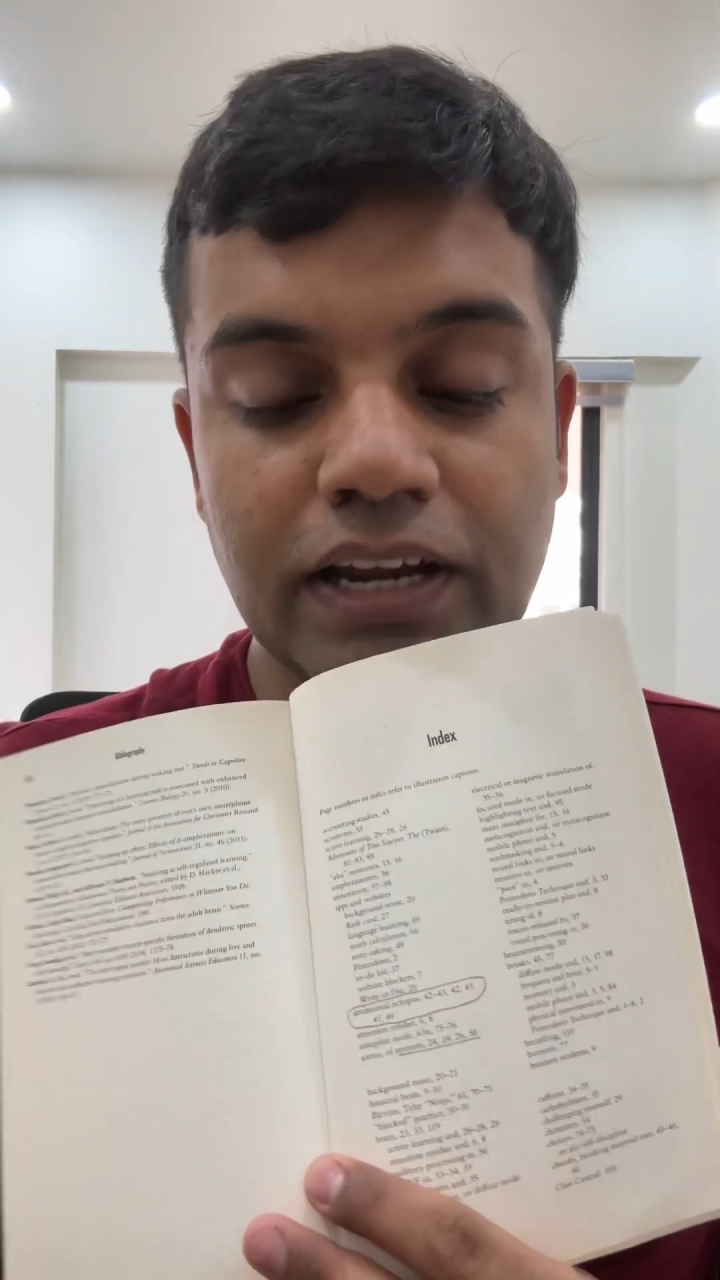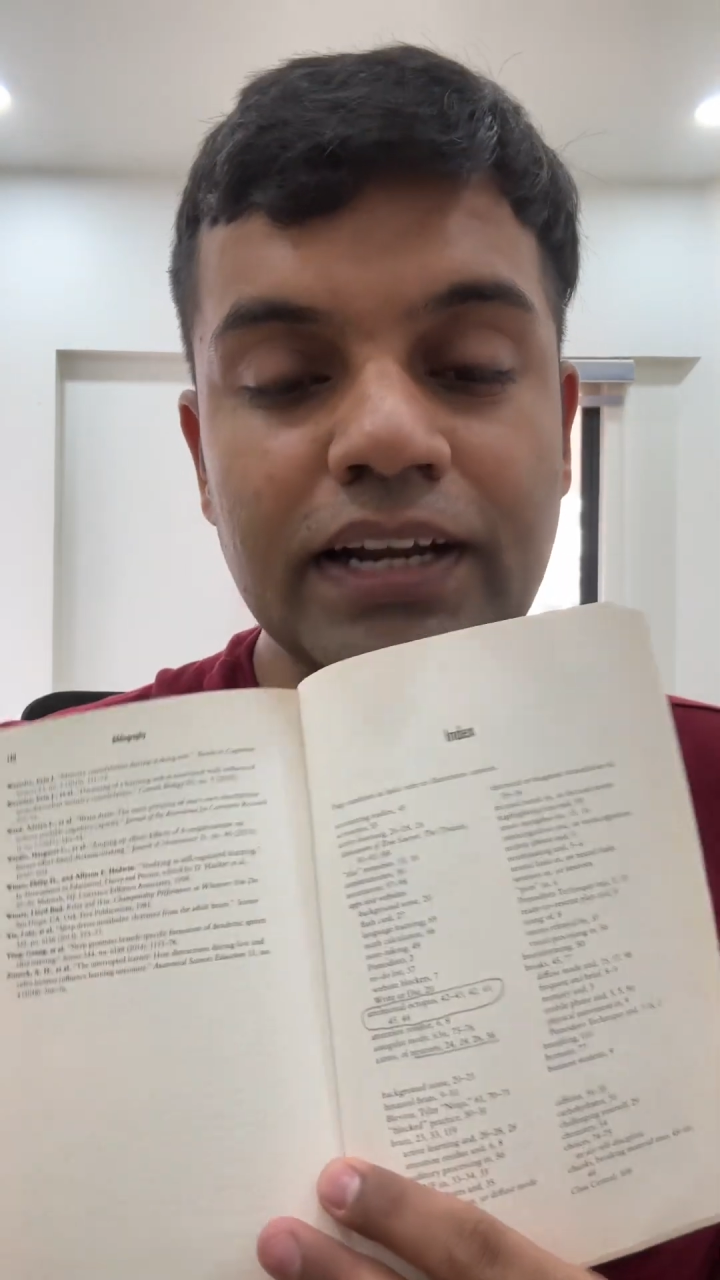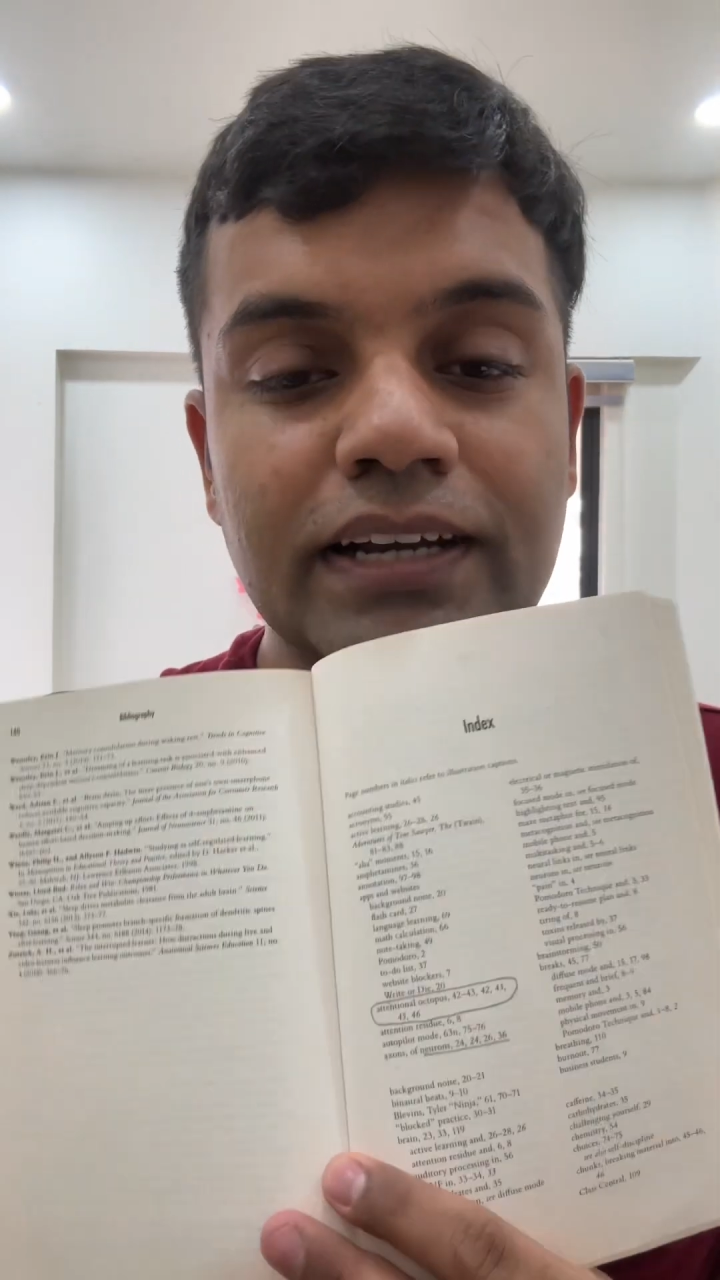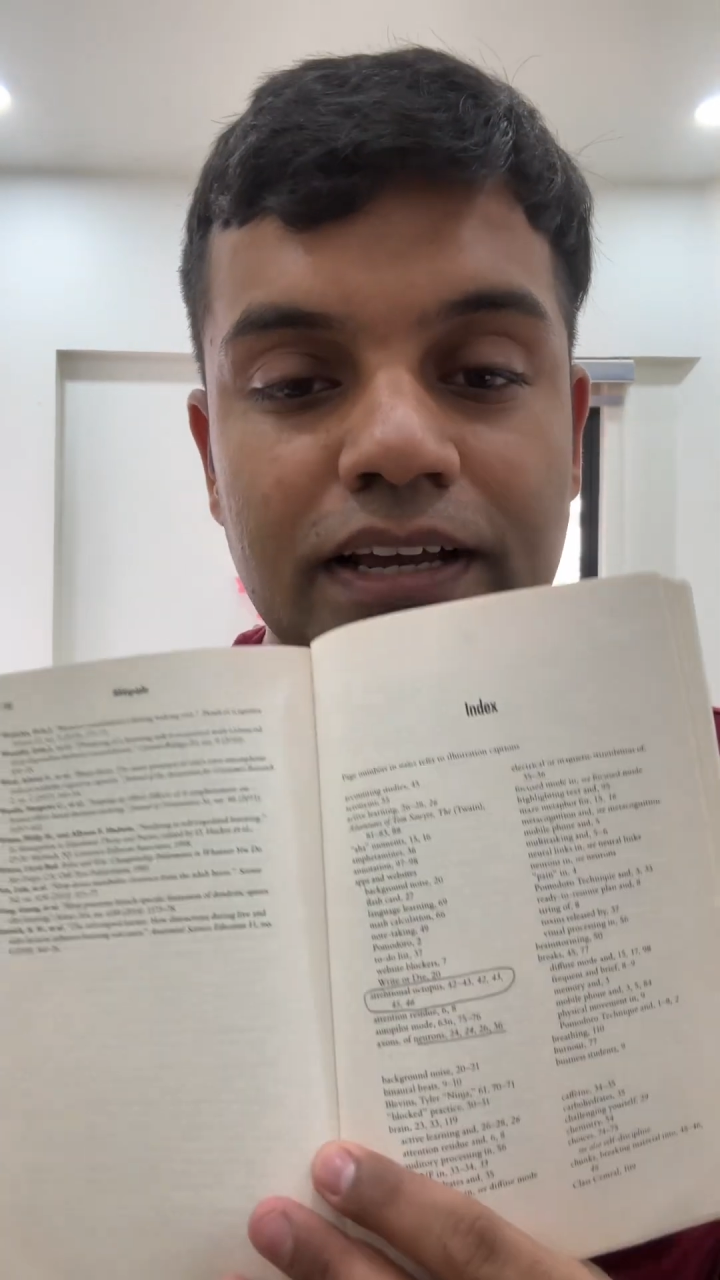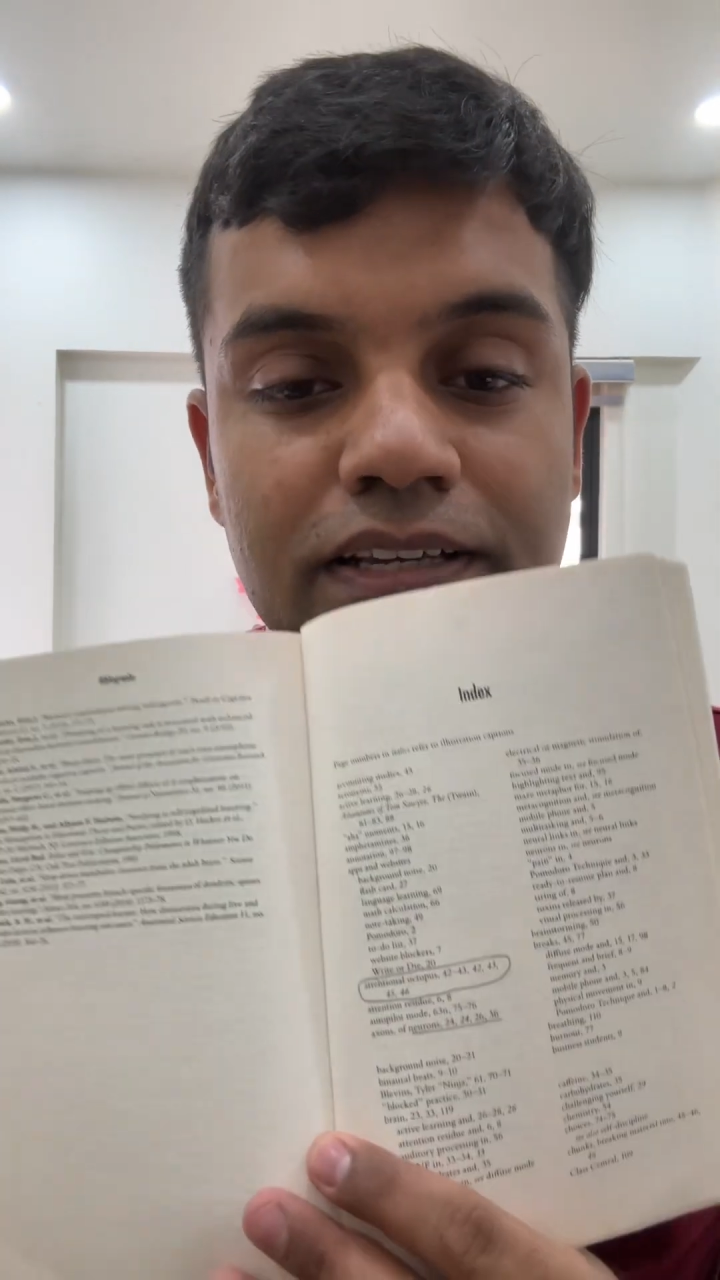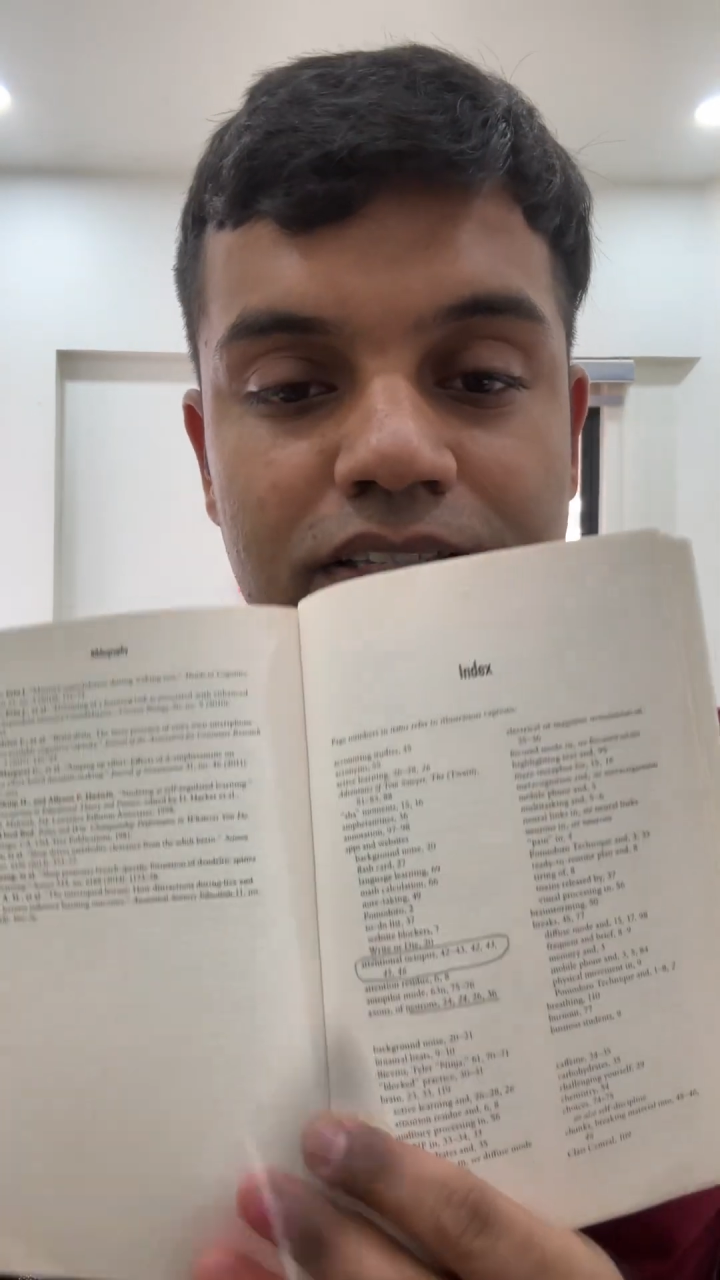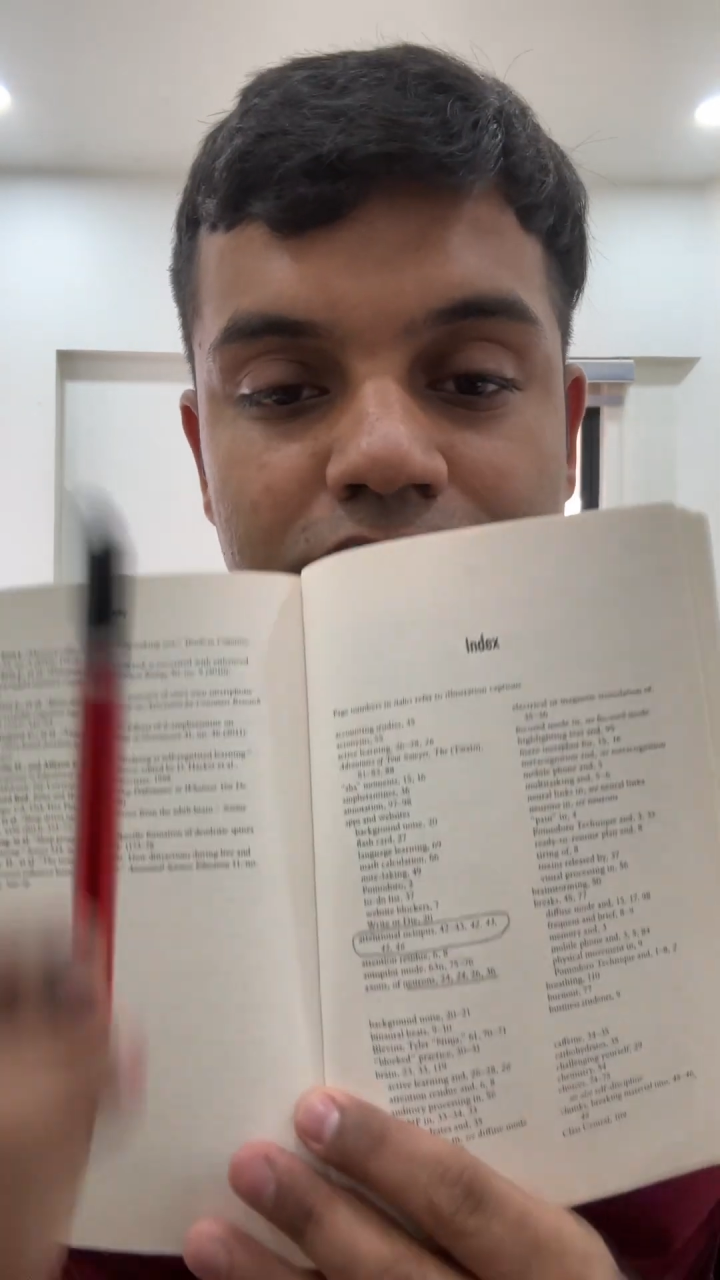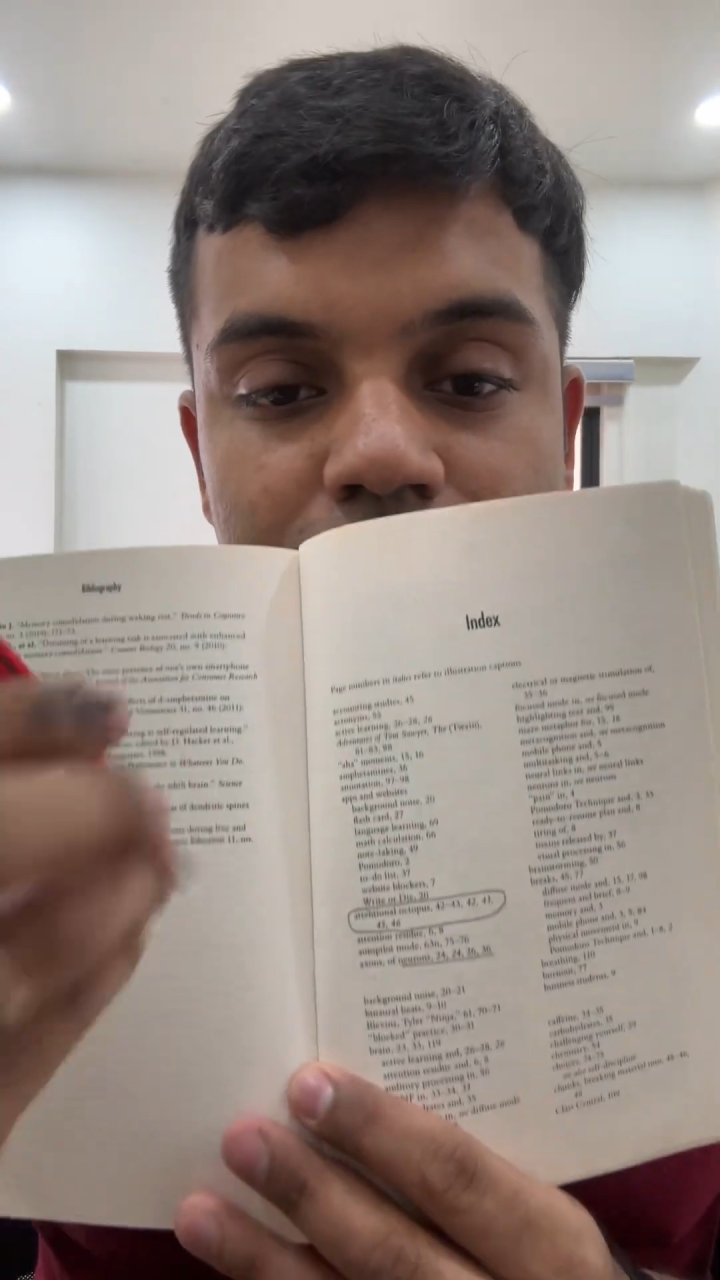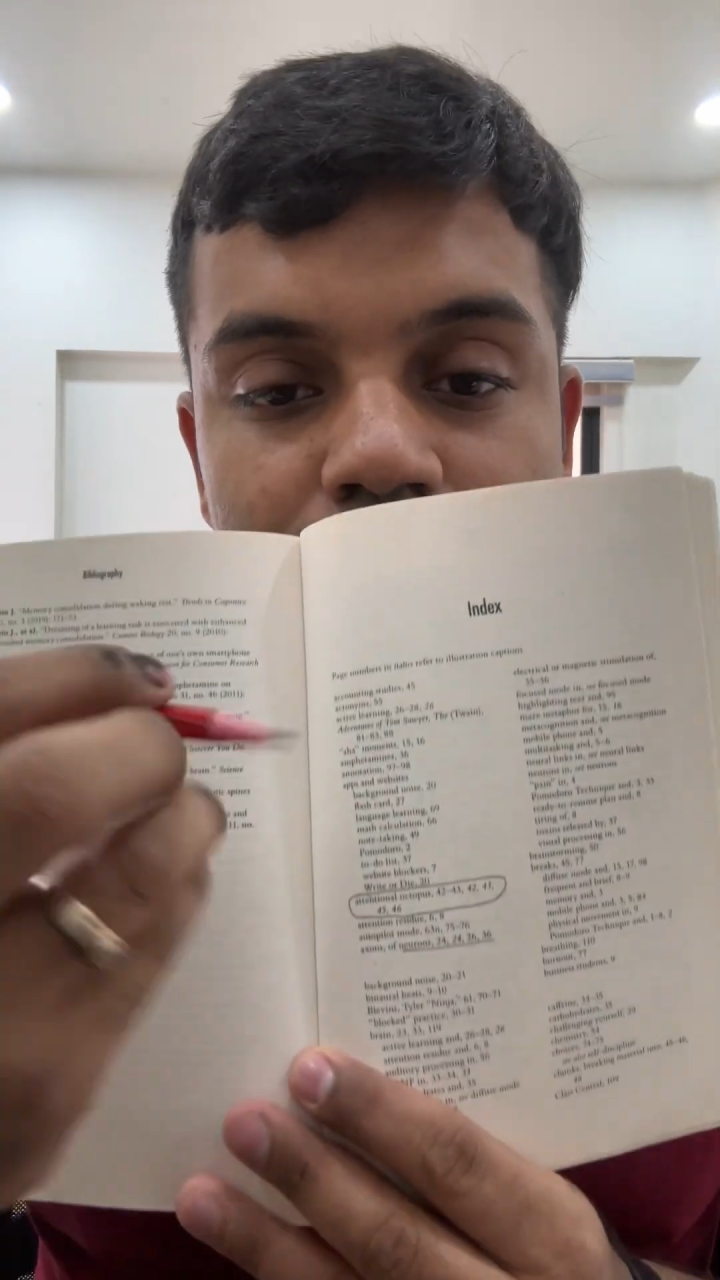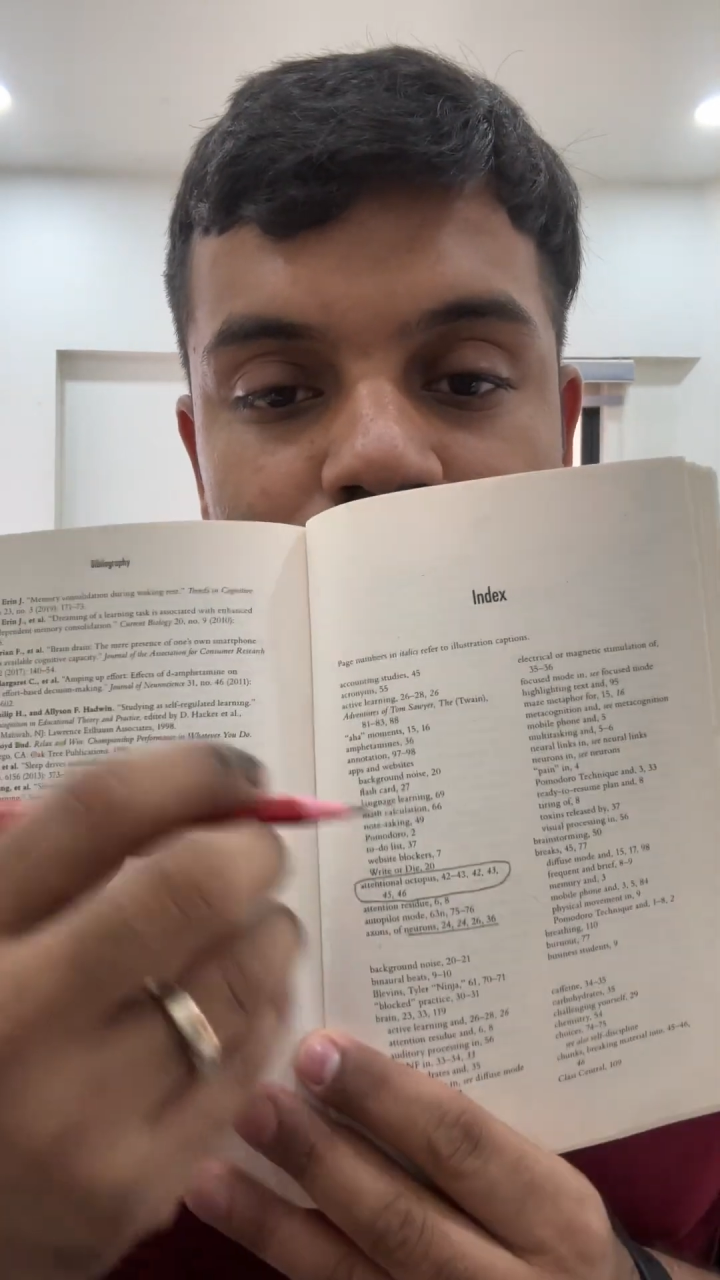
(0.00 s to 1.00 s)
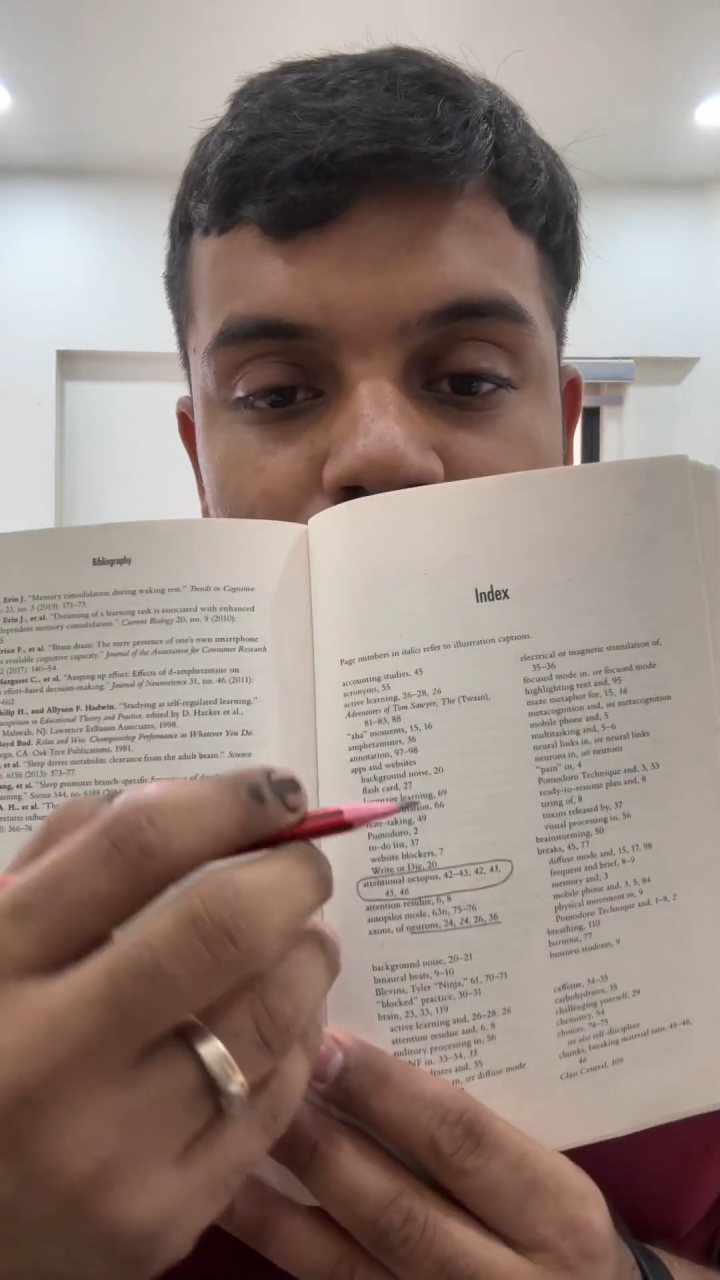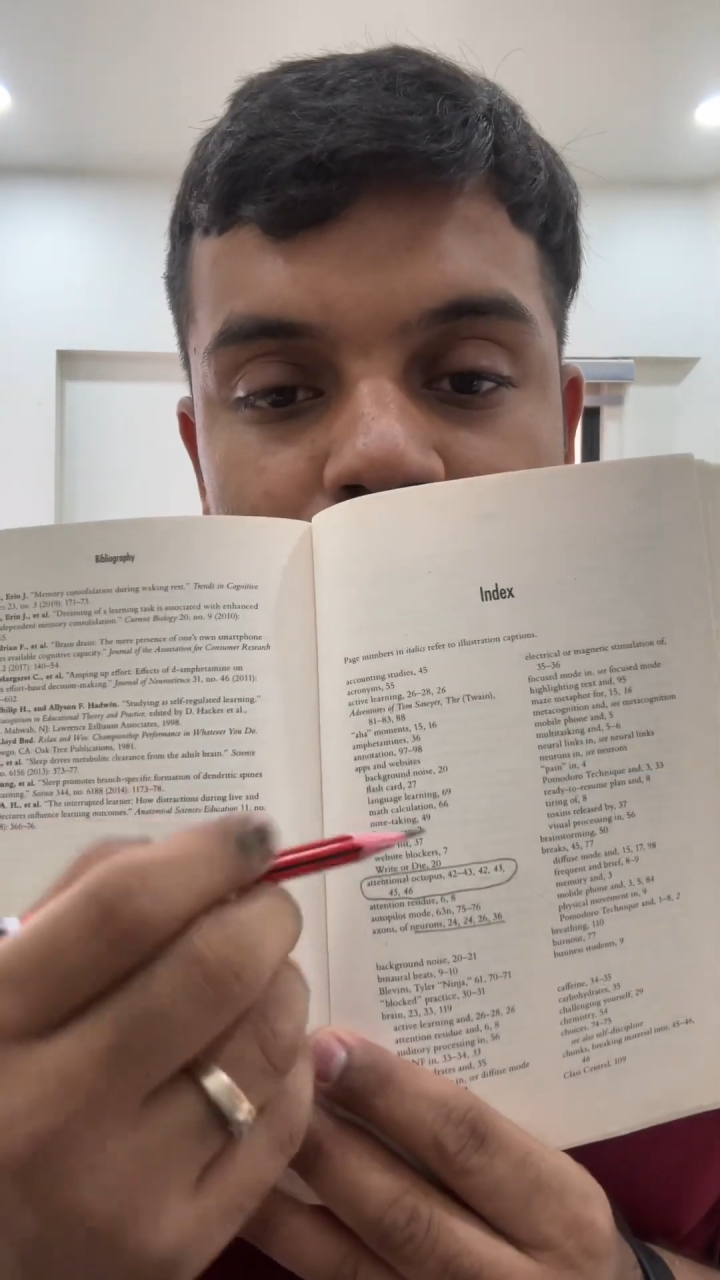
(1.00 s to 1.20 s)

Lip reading: index,